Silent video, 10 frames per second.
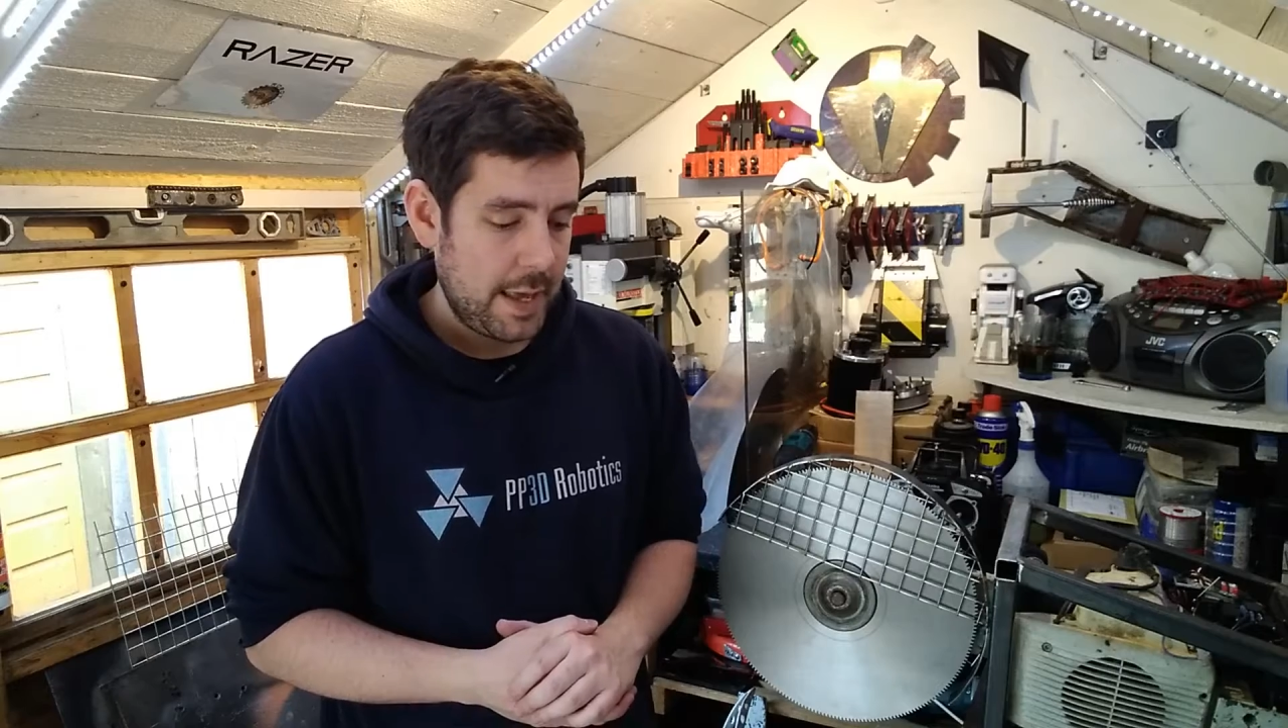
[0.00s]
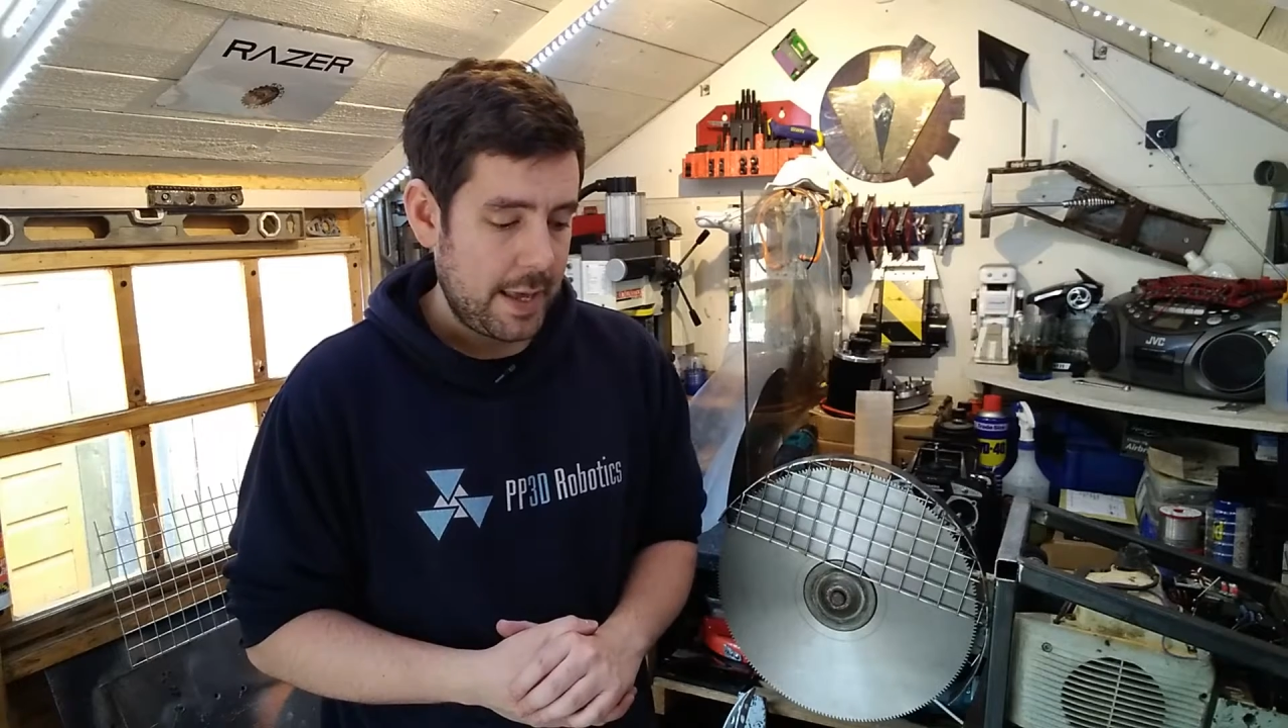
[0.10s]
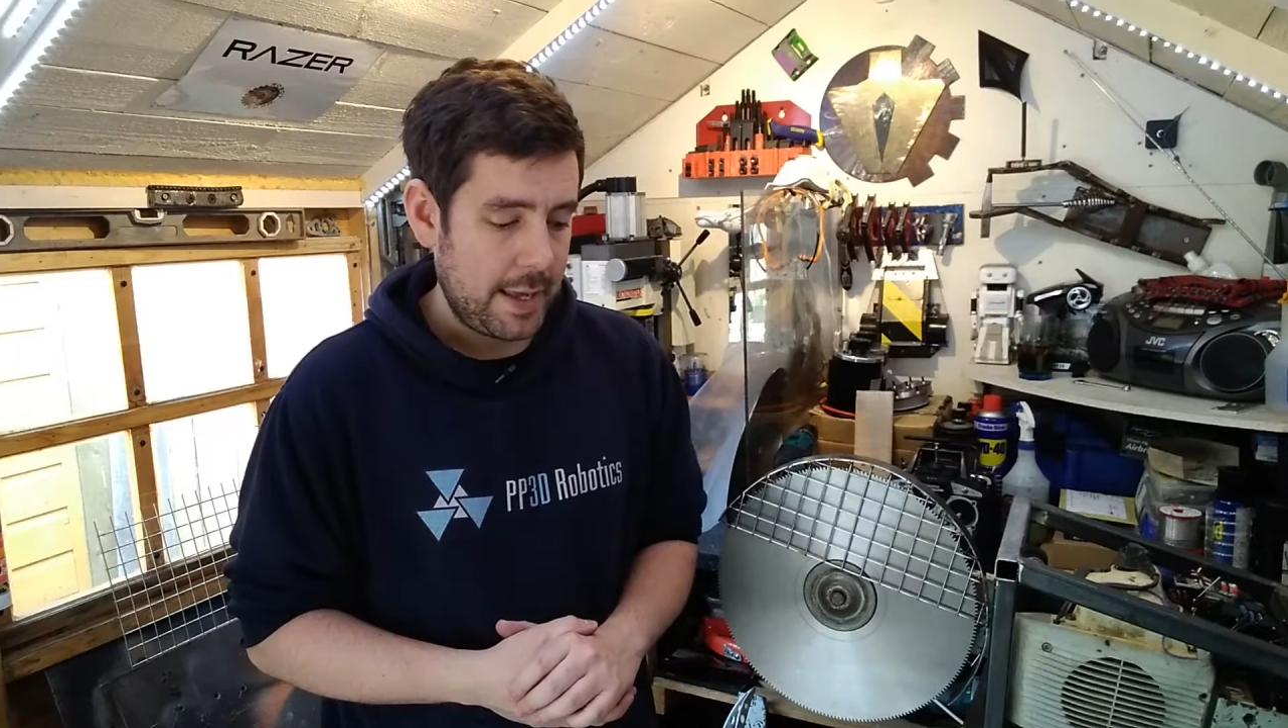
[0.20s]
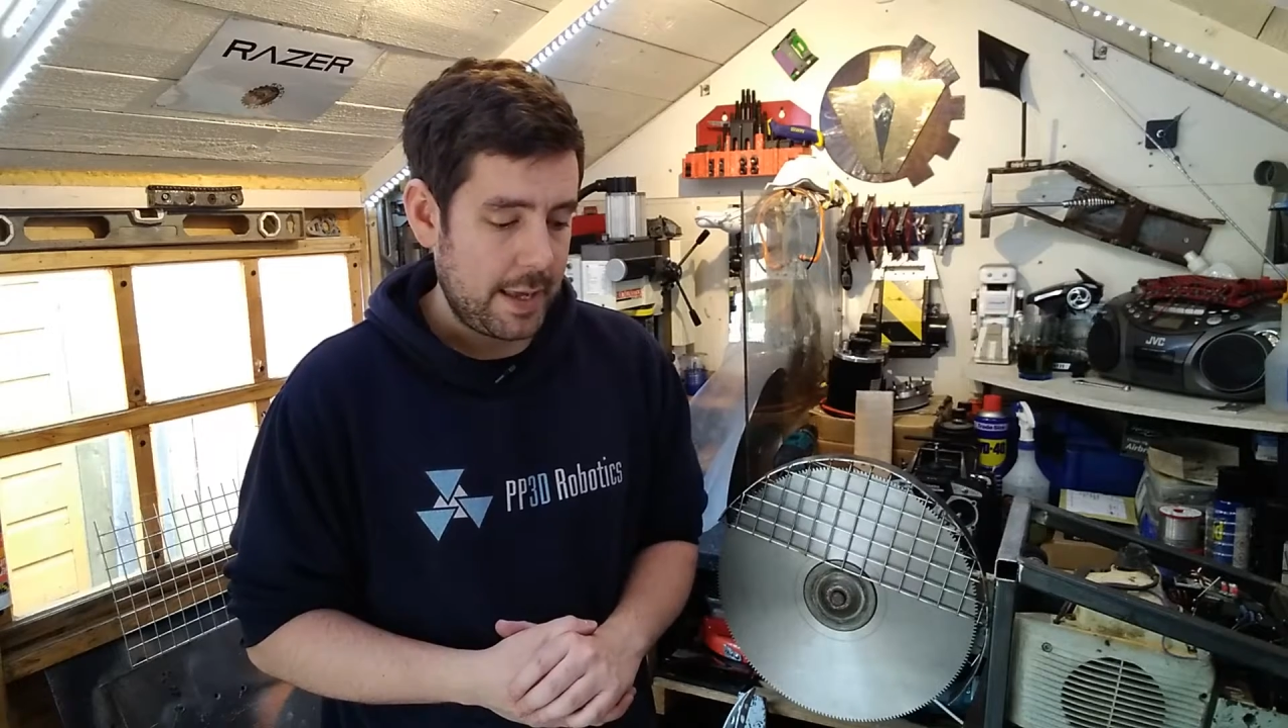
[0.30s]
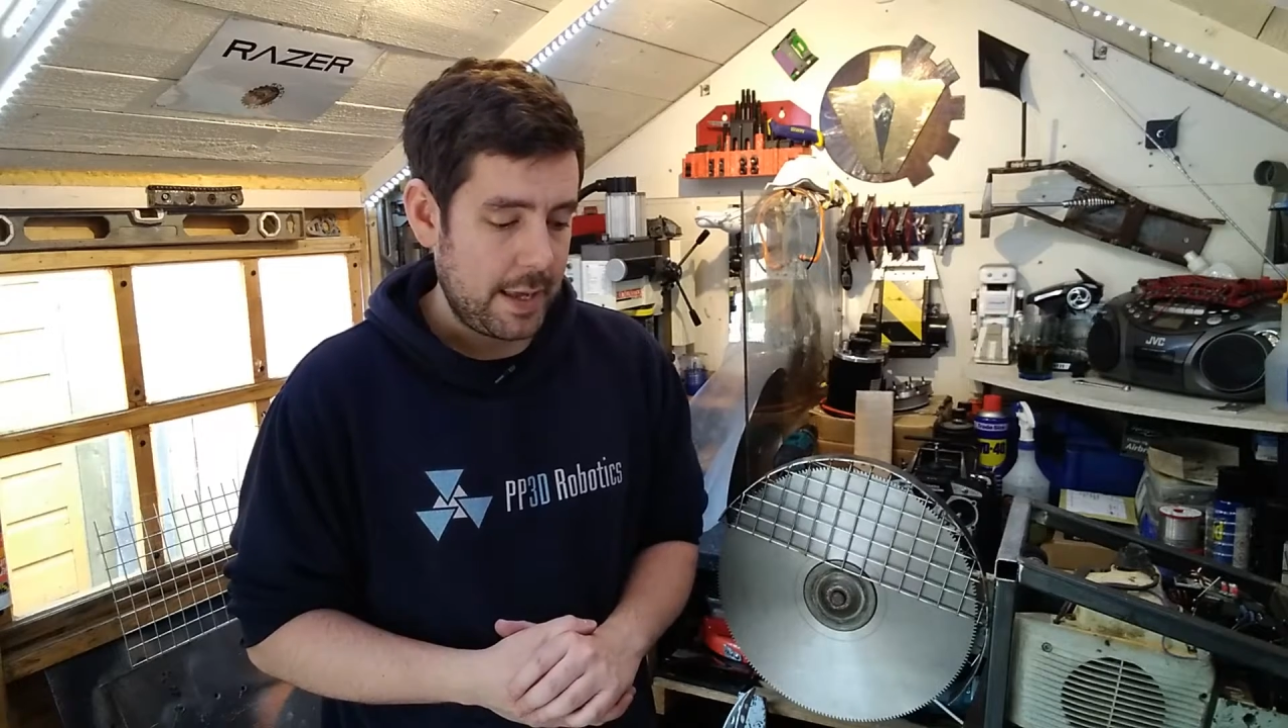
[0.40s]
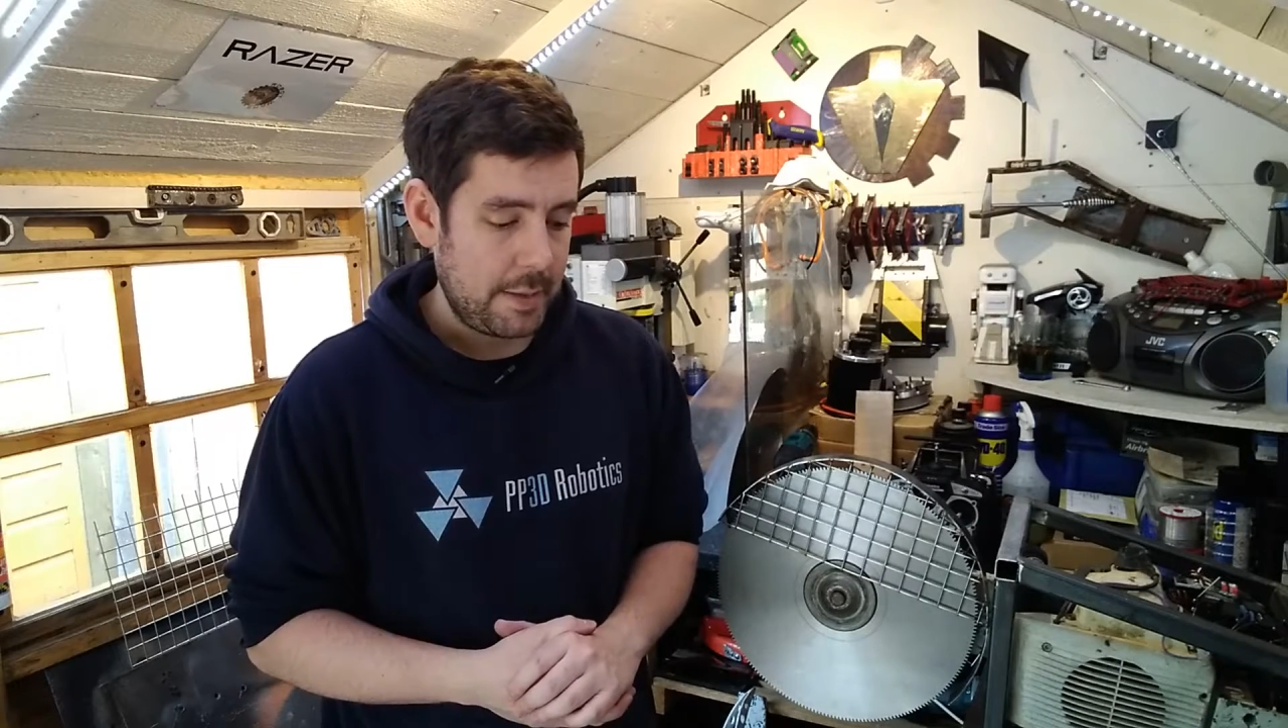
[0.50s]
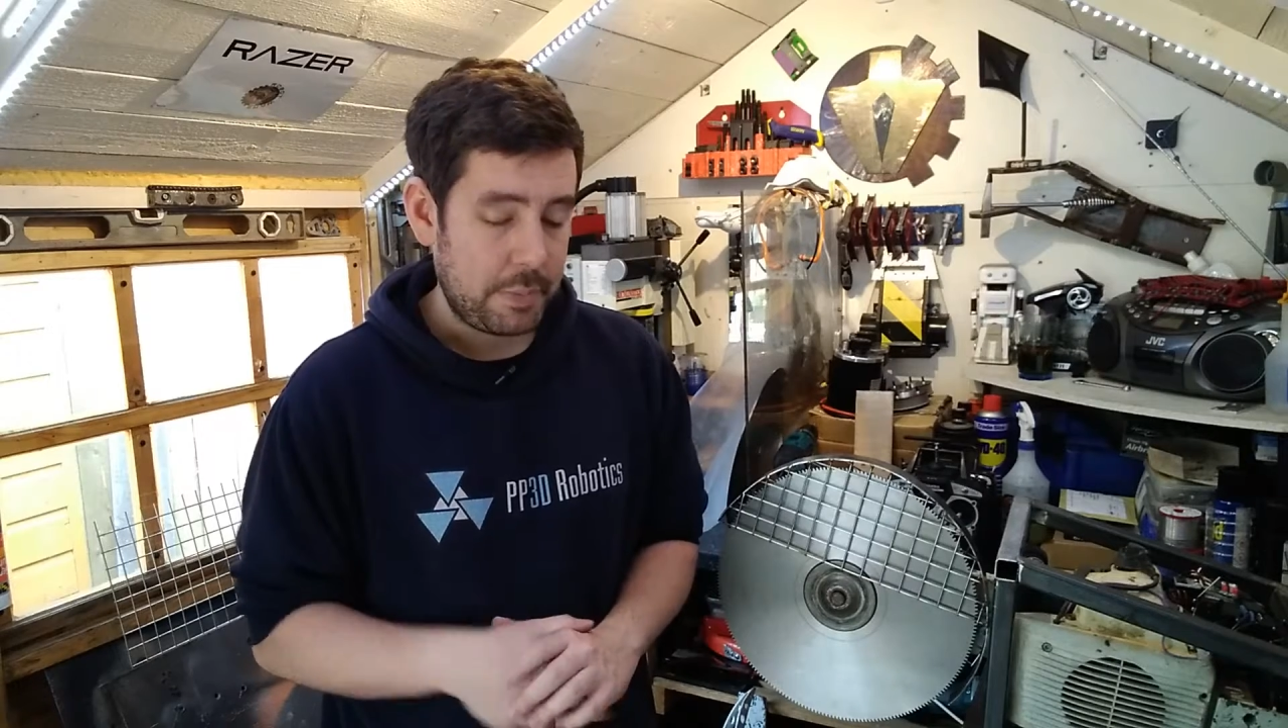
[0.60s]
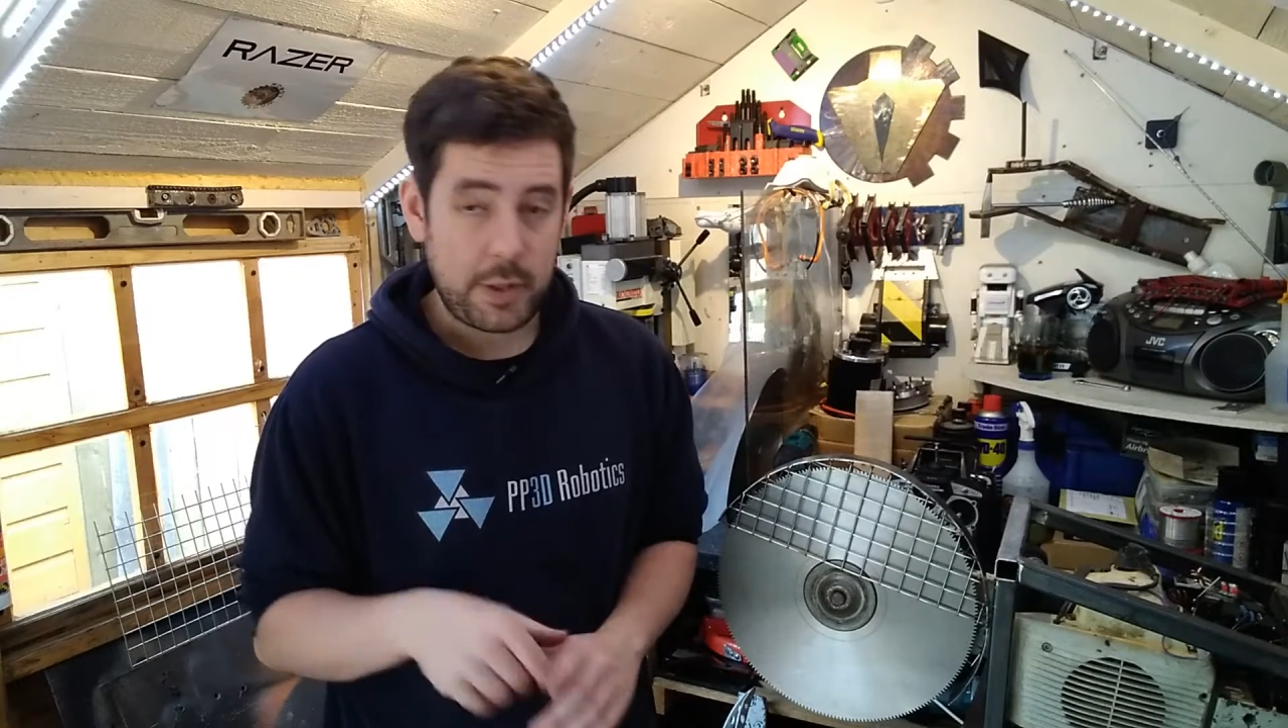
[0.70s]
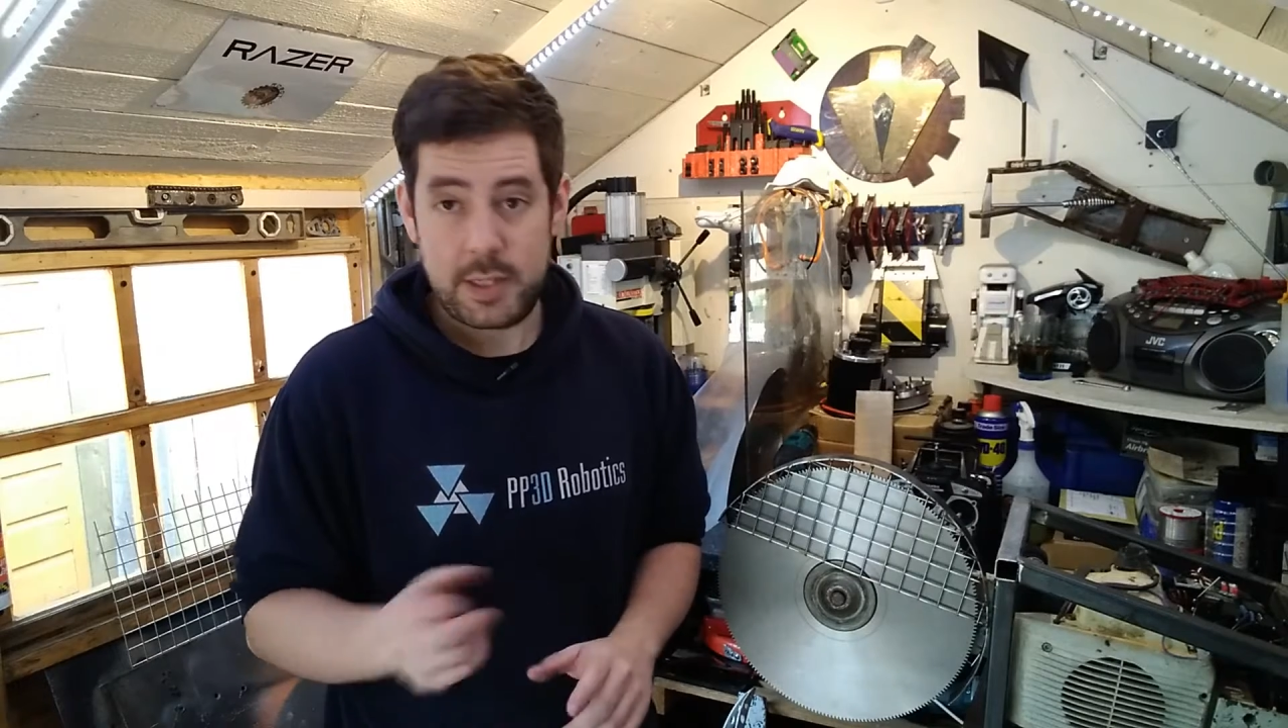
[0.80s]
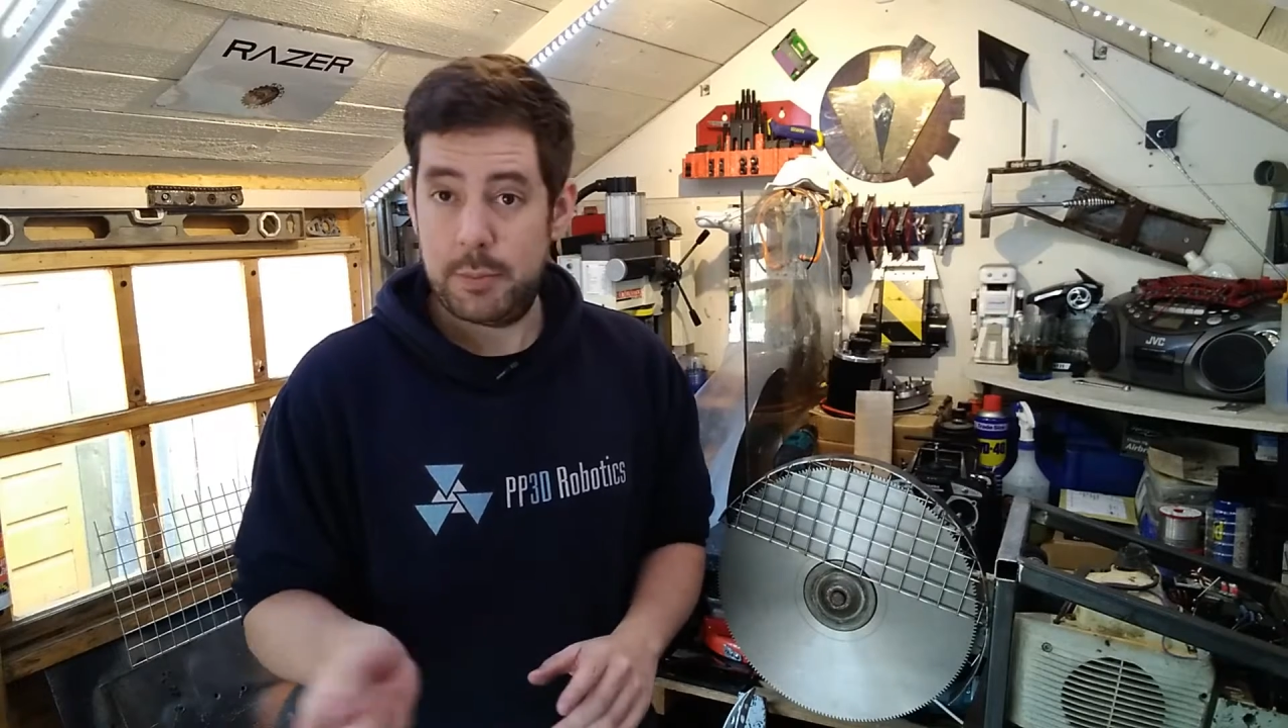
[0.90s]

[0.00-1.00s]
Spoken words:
But the